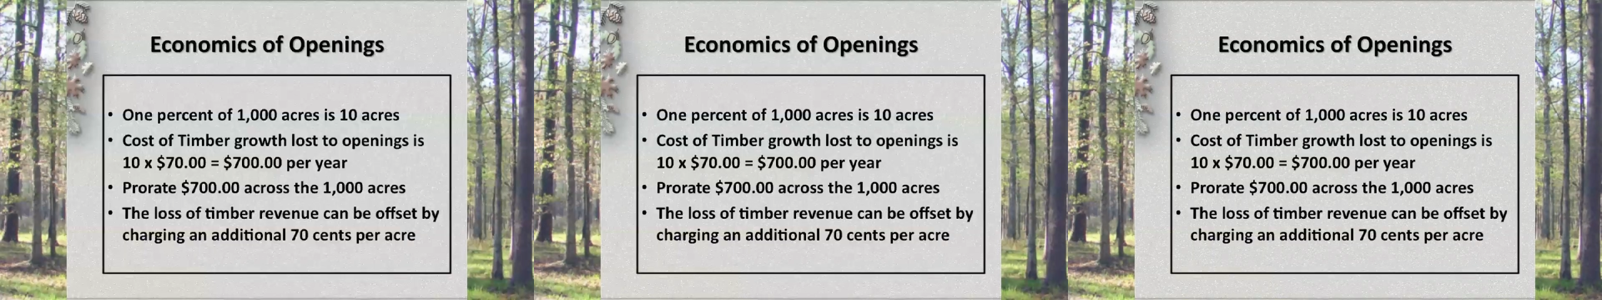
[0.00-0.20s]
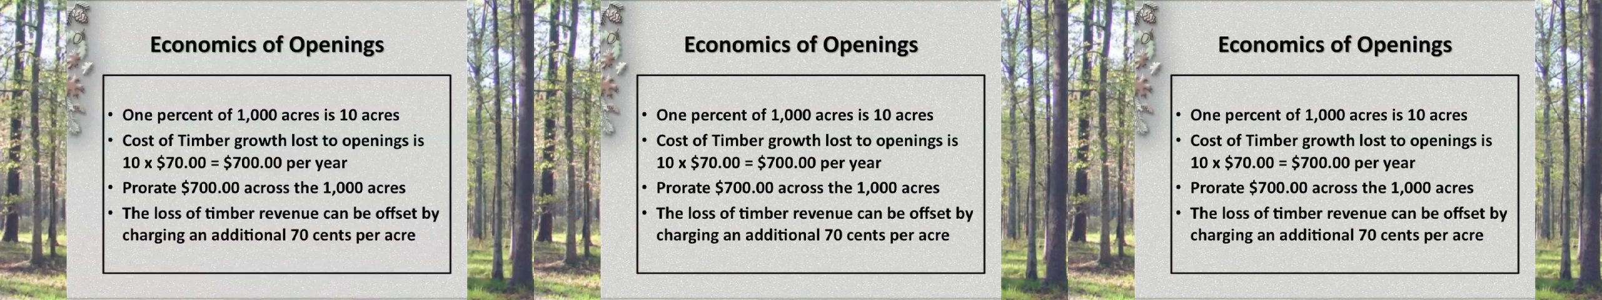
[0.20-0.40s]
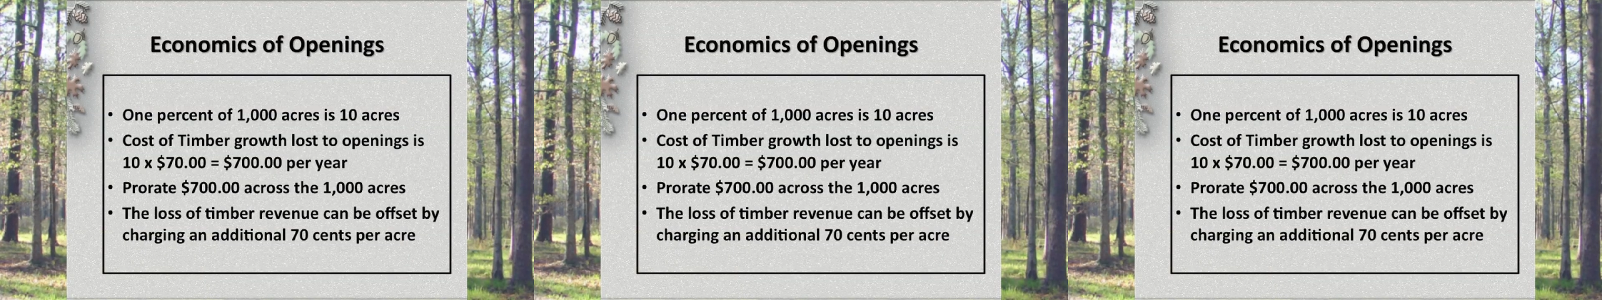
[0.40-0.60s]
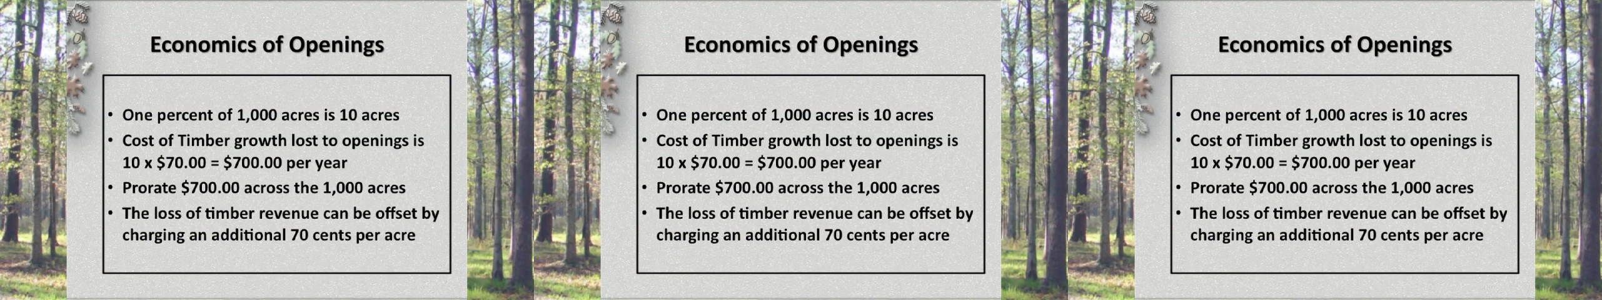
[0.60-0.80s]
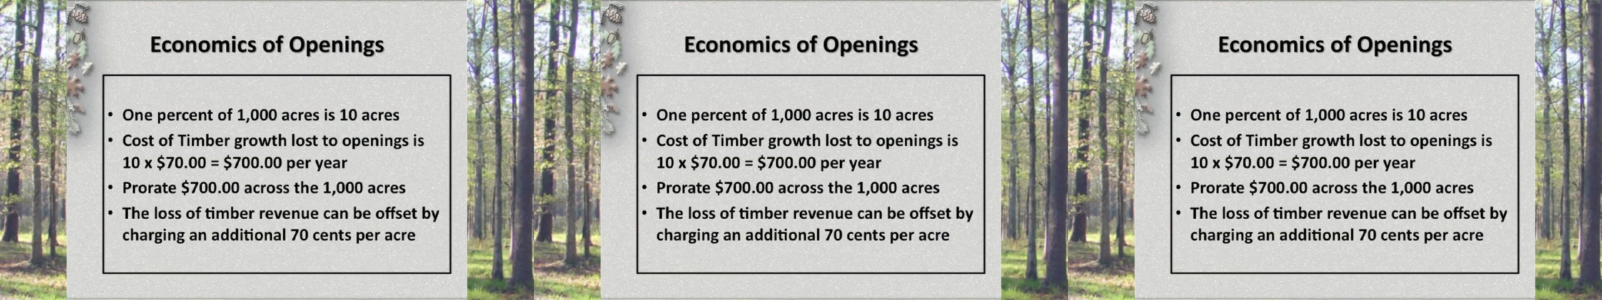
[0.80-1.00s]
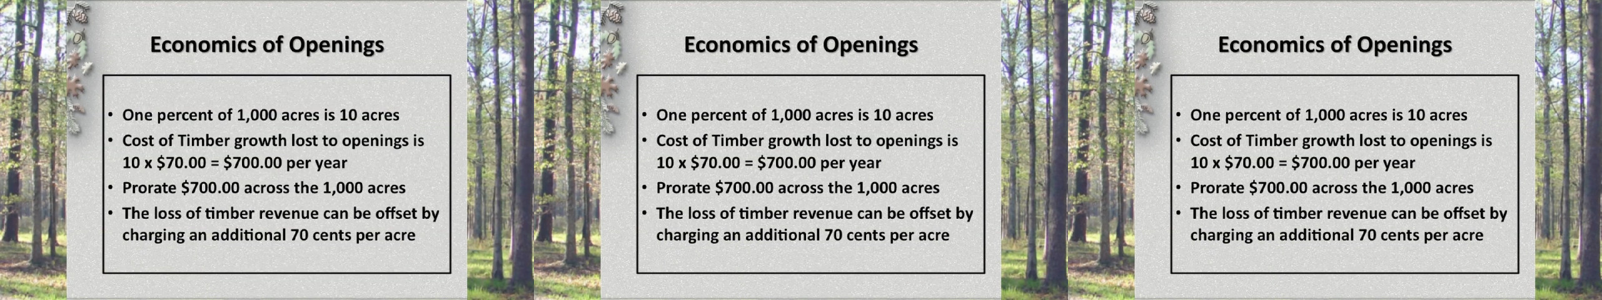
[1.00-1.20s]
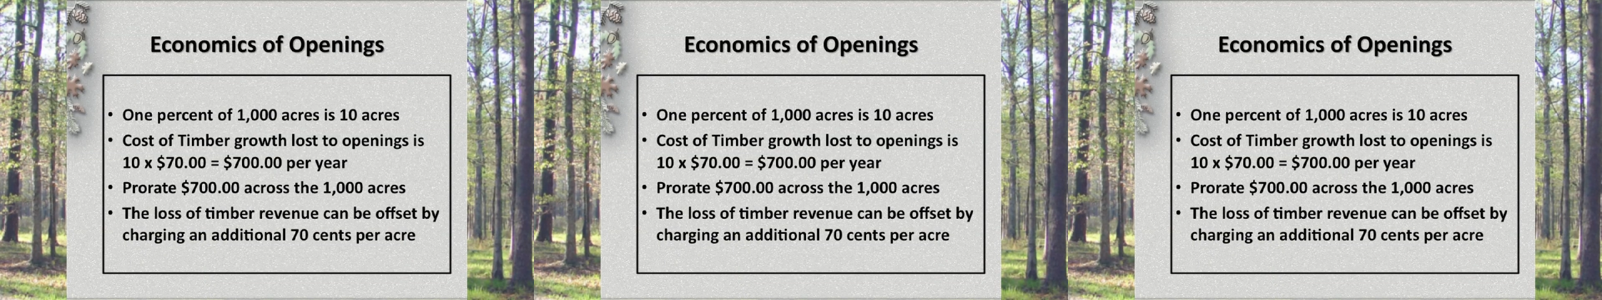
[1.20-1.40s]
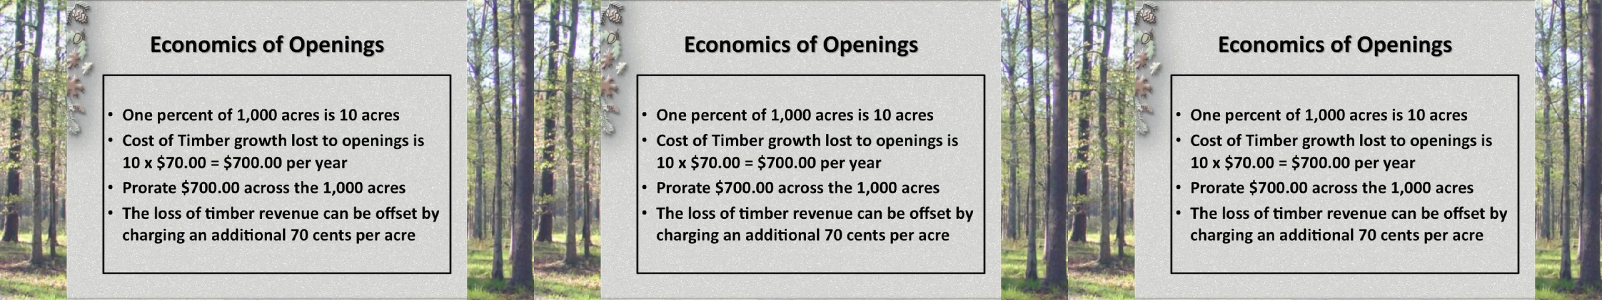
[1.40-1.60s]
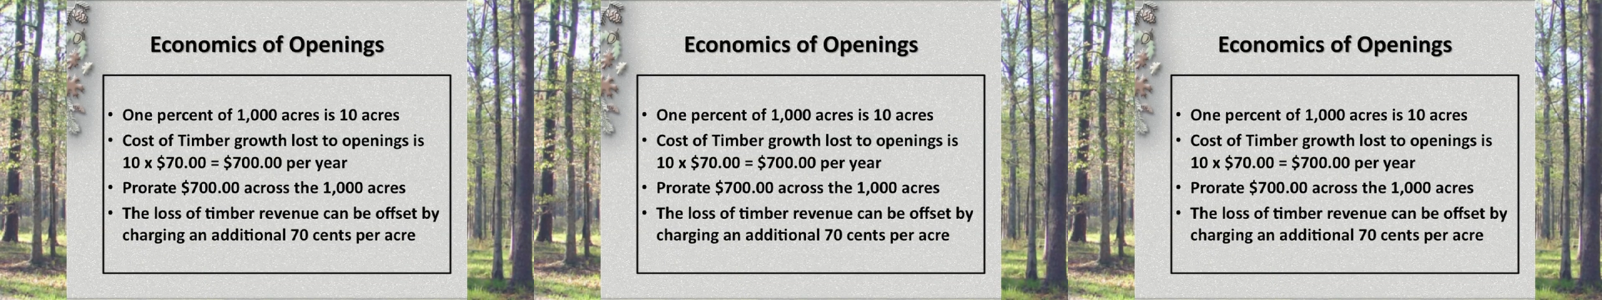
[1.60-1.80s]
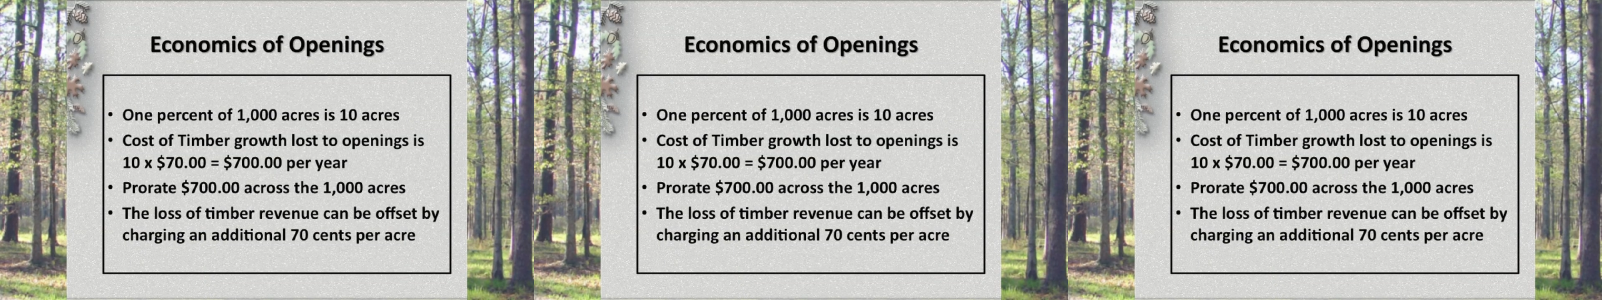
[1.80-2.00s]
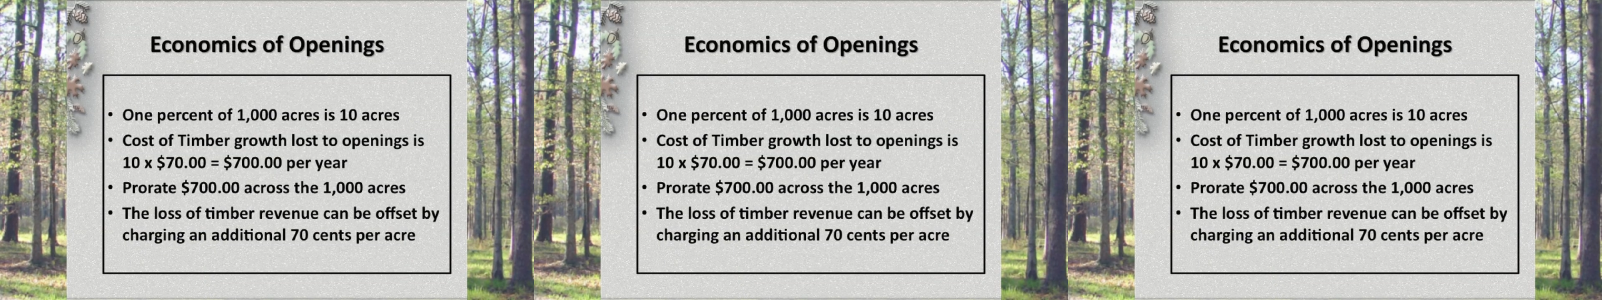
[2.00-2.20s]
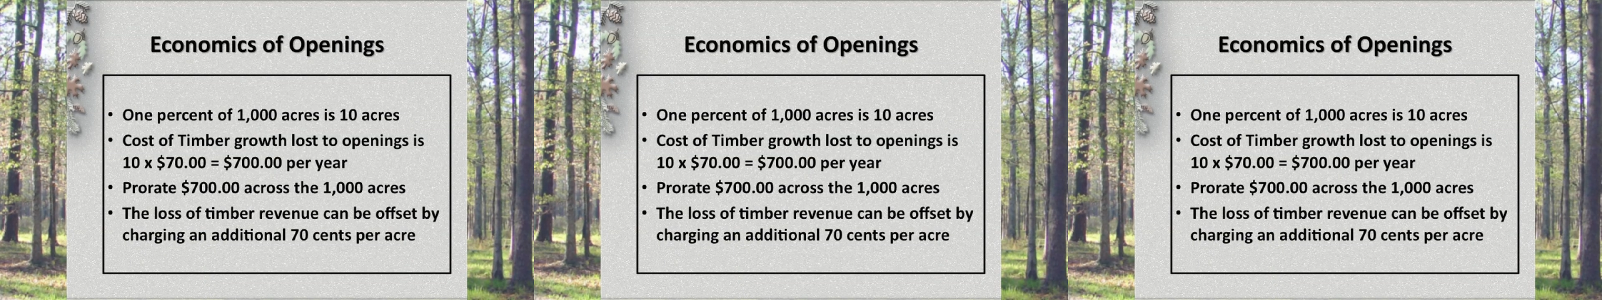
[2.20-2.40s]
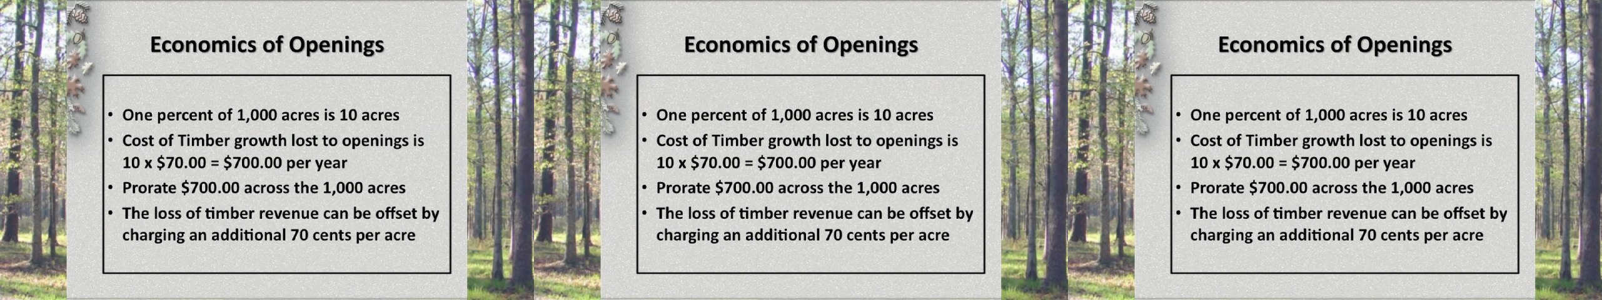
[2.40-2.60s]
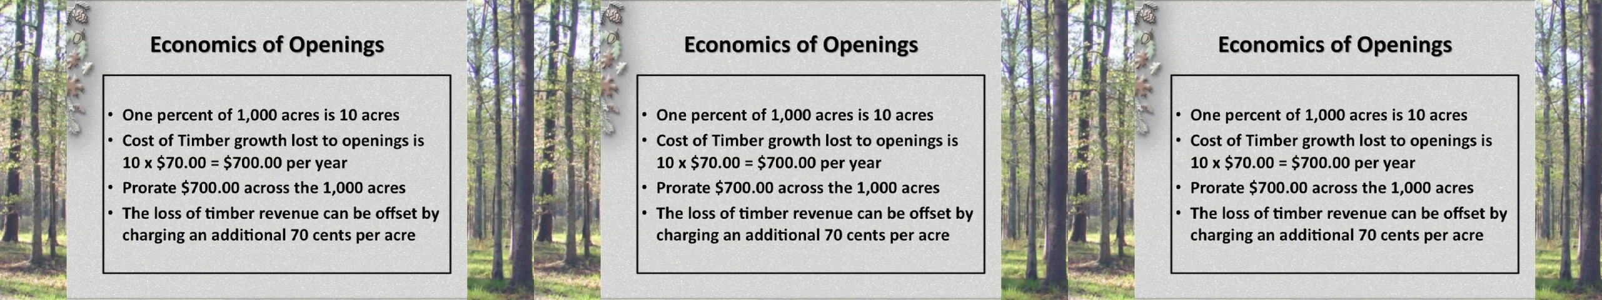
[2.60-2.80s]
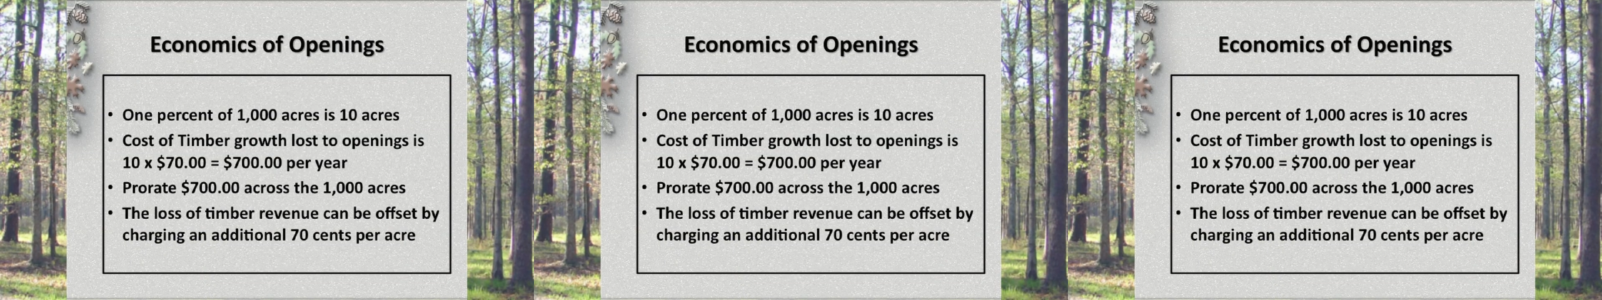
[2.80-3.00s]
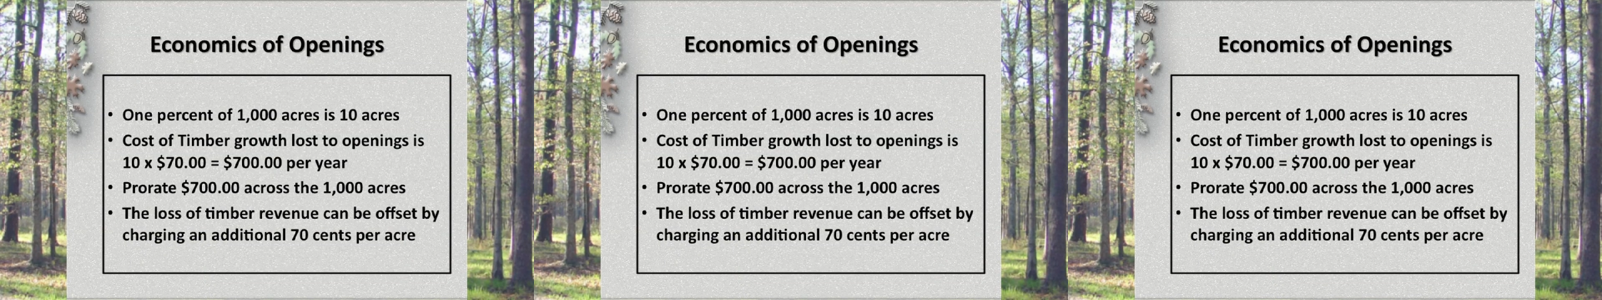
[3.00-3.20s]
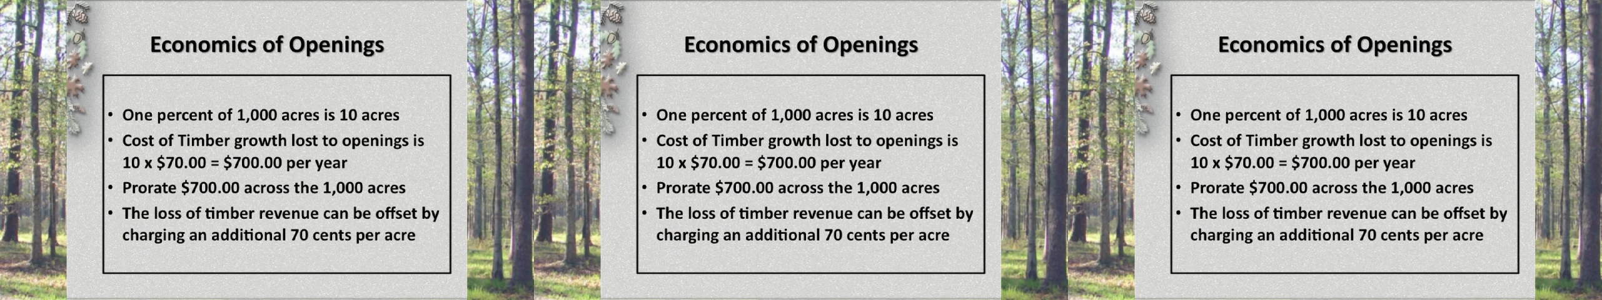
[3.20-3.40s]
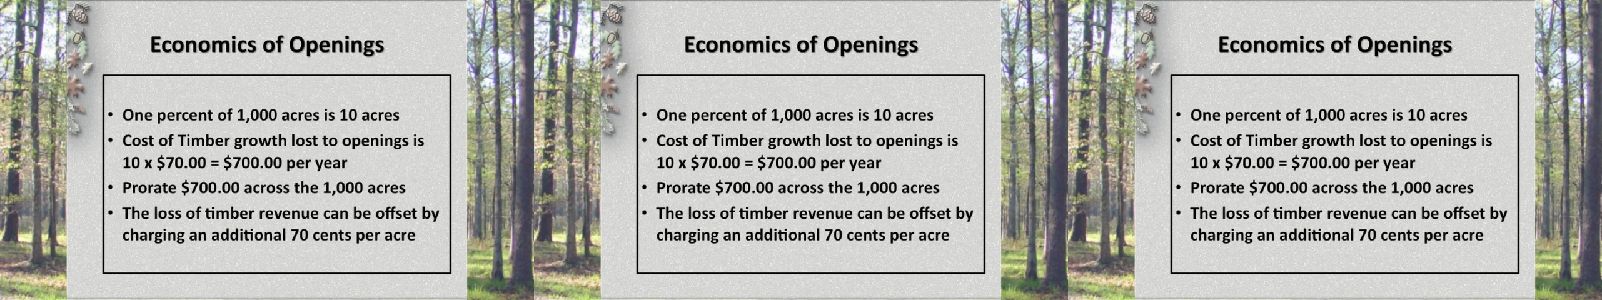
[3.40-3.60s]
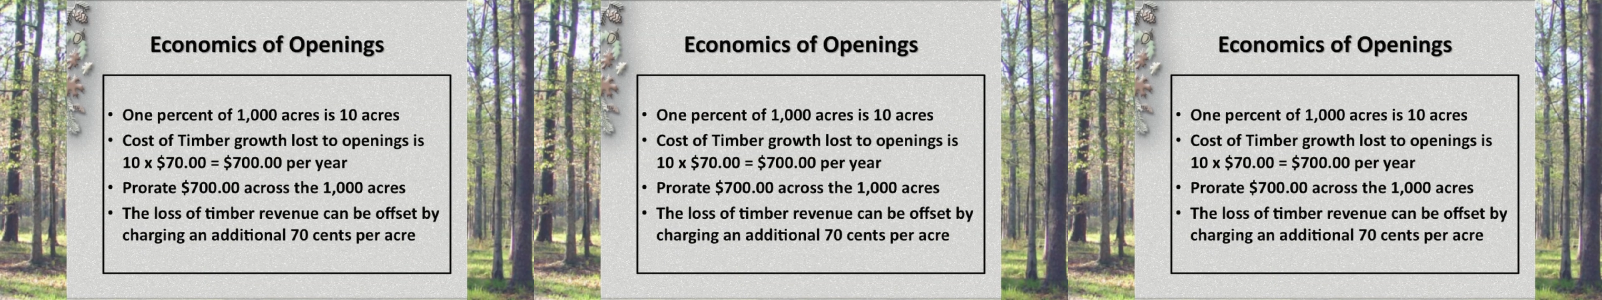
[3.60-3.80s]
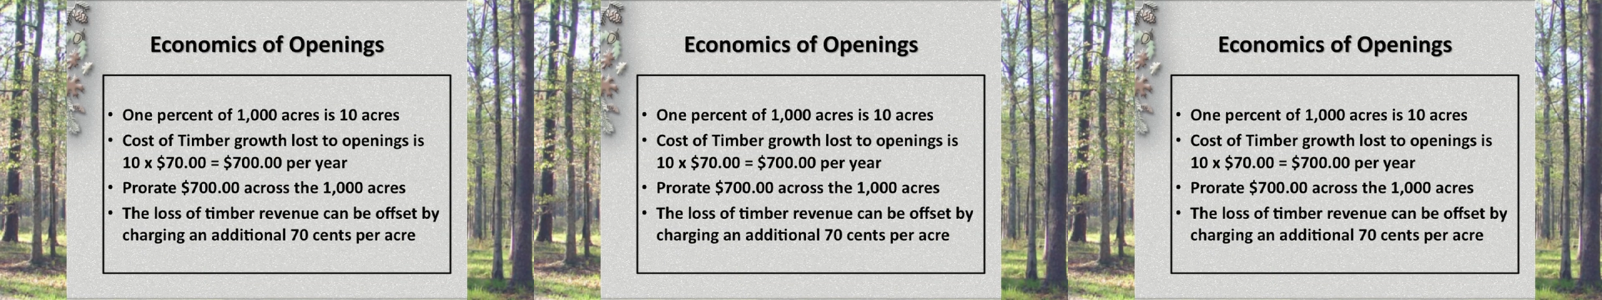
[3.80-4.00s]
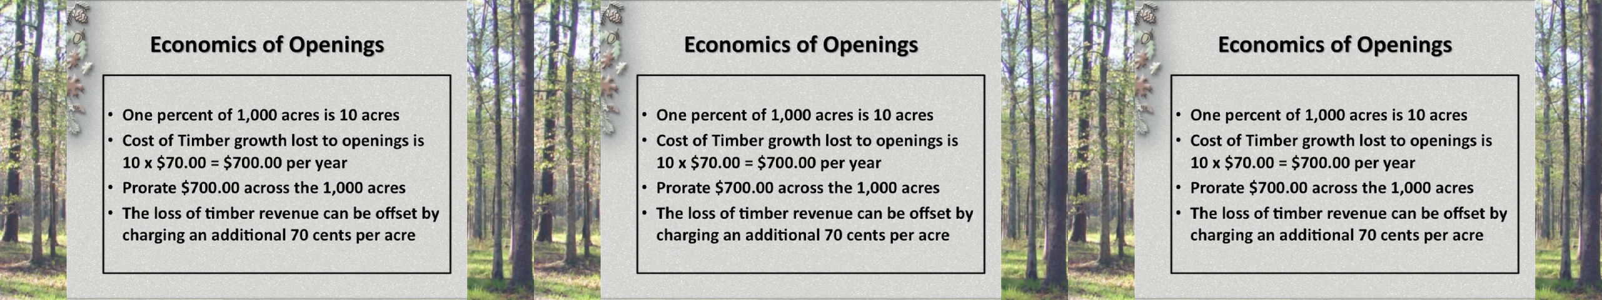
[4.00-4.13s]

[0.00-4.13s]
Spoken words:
(no speaker visible)